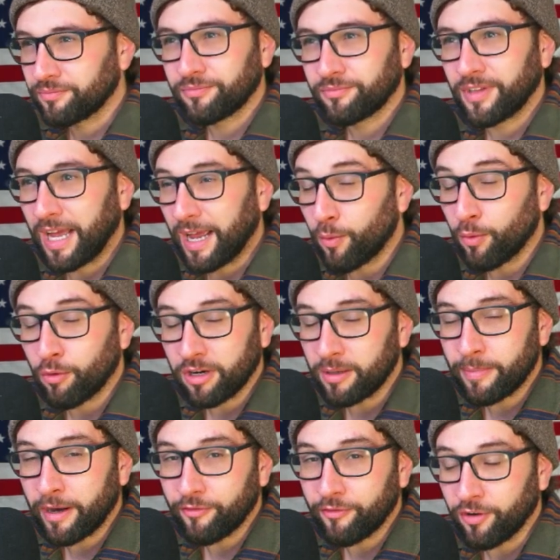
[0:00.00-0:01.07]
I worry
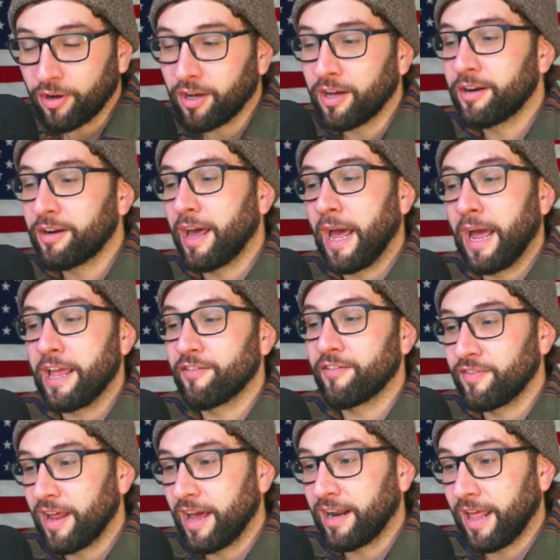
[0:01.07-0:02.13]
about fraud. I have
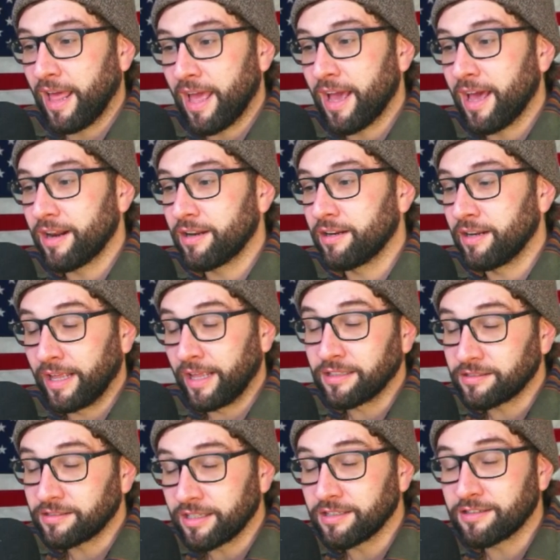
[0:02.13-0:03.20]
not had an
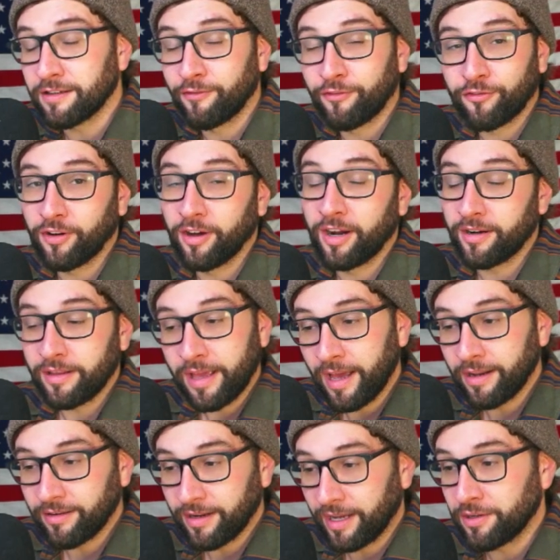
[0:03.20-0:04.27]
instance of fraud
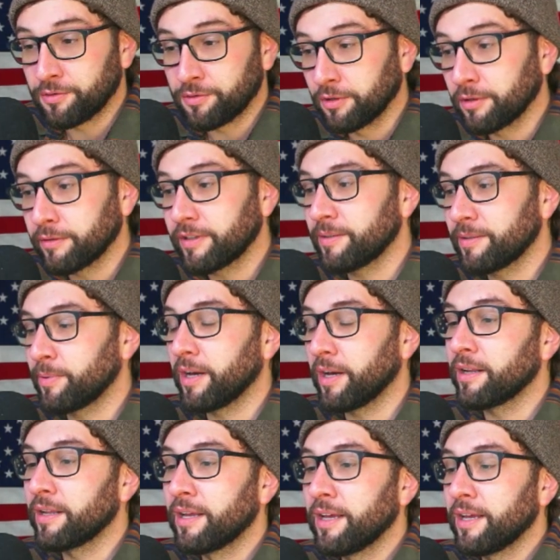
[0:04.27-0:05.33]
yet on jewelry, but
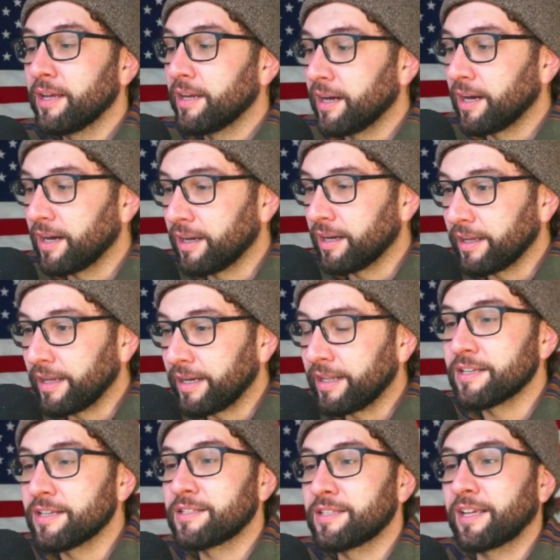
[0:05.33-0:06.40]
it
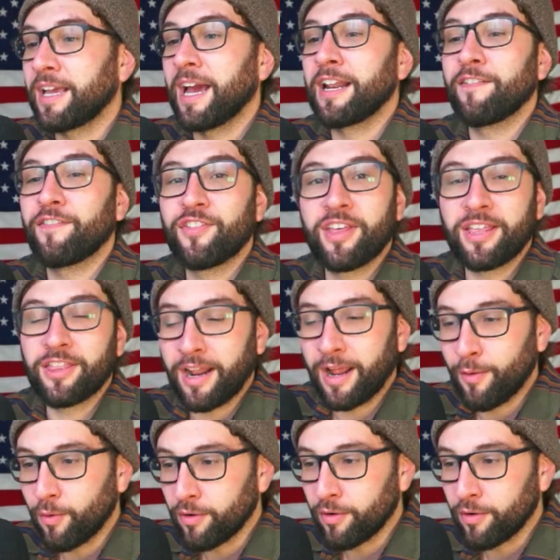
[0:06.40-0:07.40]
is the kind of thing that I worry